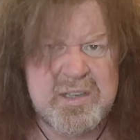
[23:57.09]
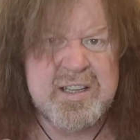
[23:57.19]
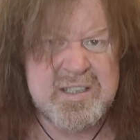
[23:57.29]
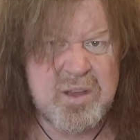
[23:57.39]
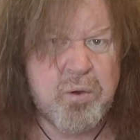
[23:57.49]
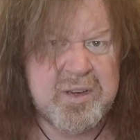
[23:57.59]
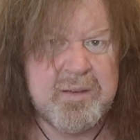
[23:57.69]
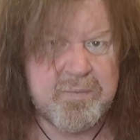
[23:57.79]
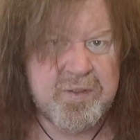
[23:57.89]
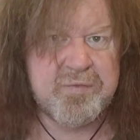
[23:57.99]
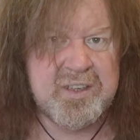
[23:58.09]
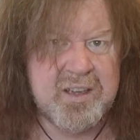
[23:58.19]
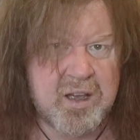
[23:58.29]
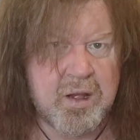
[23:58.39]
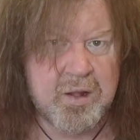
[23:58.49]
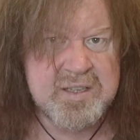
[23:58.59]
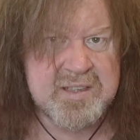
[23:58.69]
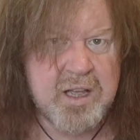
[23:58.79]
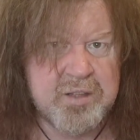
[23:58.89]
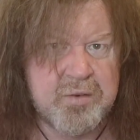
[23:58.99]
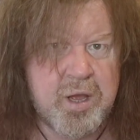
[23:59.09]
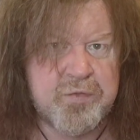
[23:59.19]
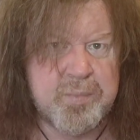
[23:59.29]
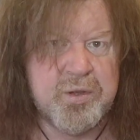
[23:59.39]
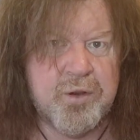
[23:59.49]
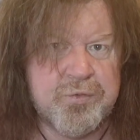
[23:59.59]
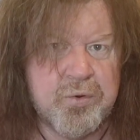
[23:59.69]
It's only 50 yards down the road from your